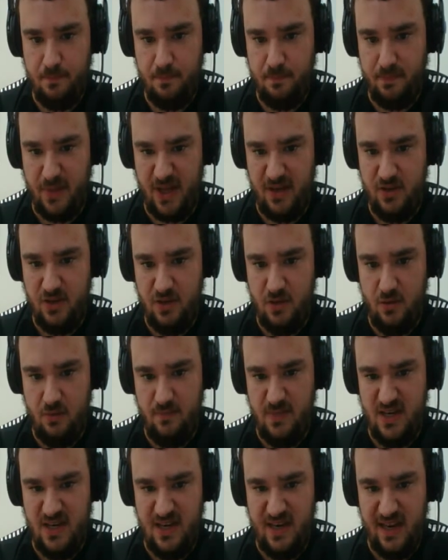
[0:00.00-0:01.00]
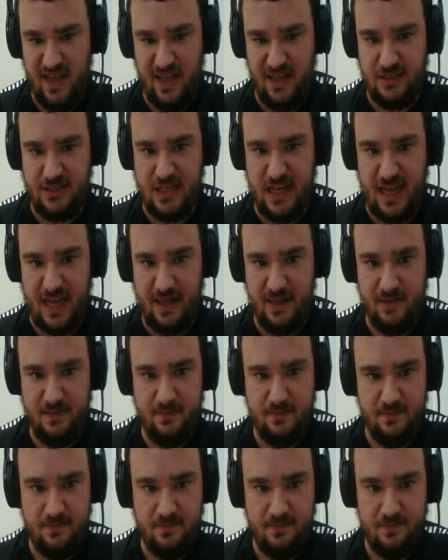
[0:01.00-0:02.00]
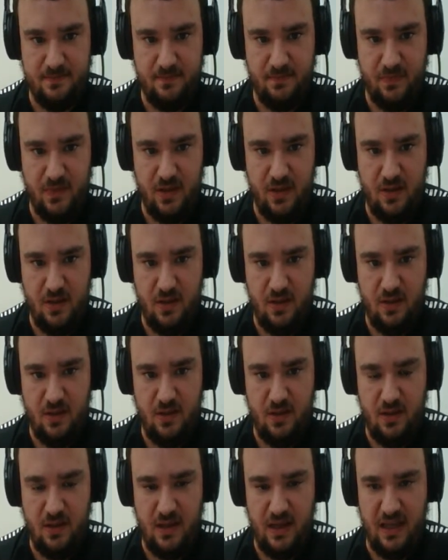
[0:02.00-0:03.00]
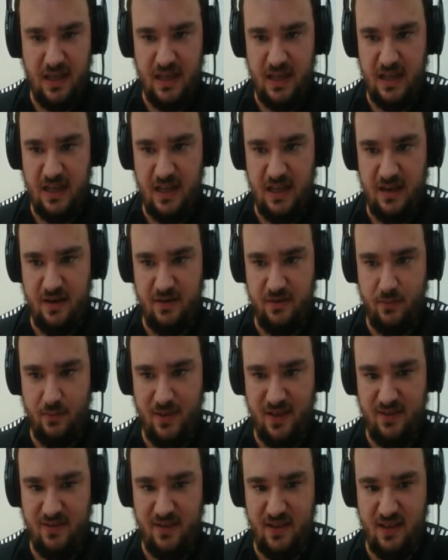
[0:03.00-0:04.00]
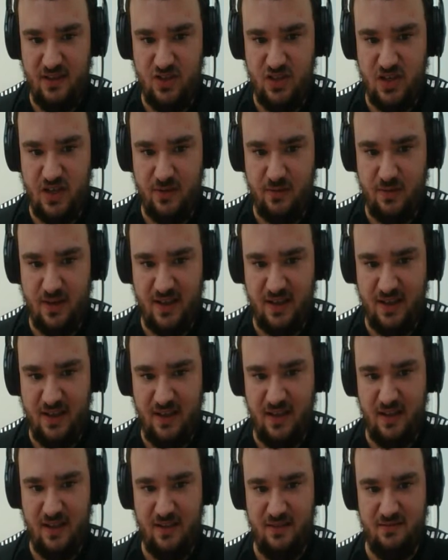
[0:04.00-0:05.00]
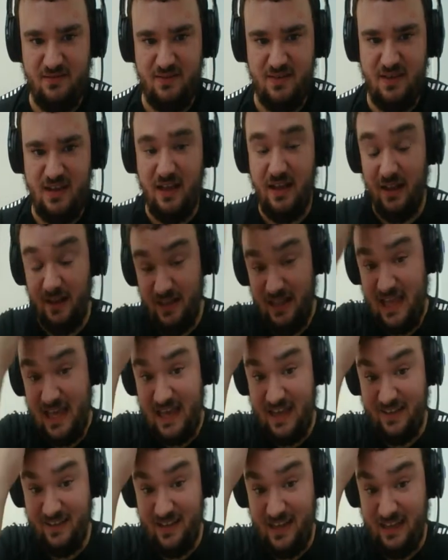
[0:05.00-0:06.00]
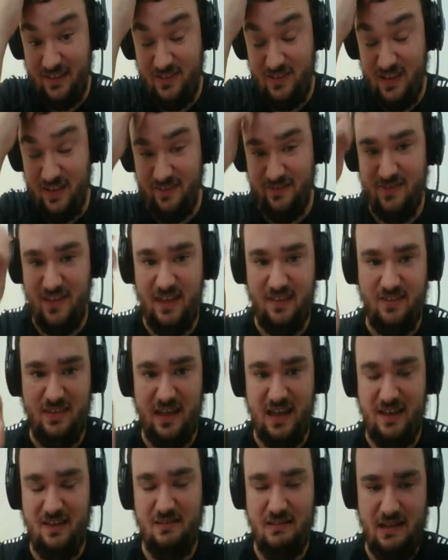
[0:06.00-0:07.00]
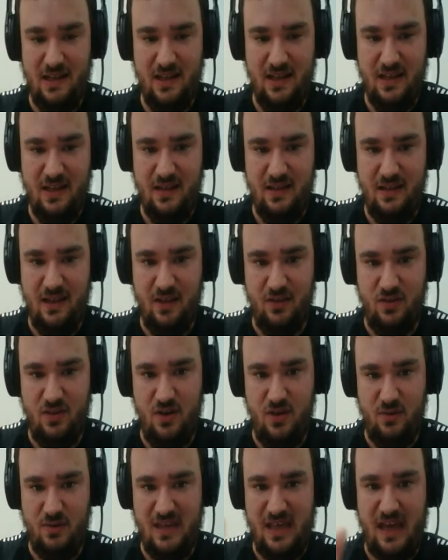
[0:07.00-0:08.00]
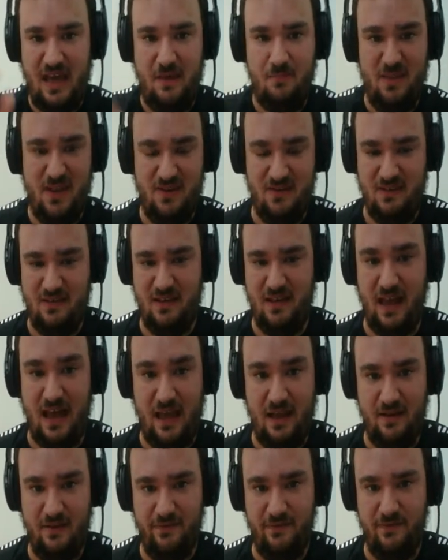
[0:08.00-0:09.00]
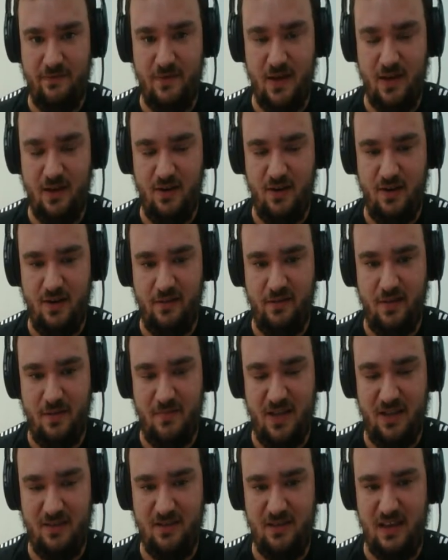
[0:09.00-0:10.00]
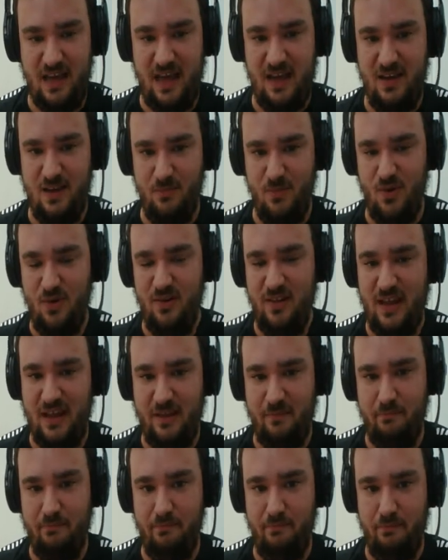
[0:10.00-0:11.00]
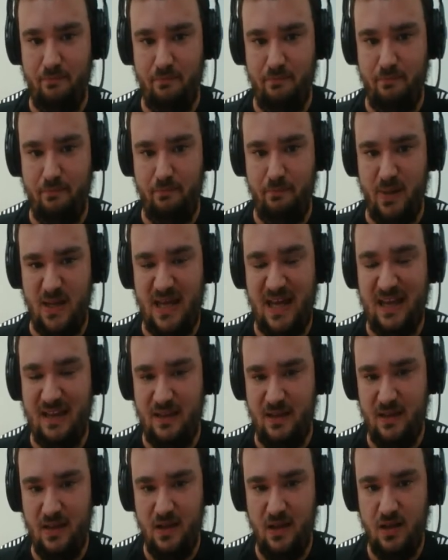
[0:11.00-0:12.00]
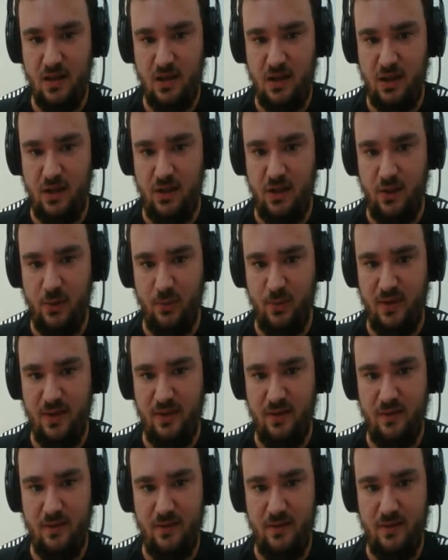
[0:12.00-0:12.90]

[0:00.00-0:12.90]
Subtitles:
but human nature. And we see Shigaraki I still think that his new cape is kind of friggin' awesome. It's kind of more like a black cloak,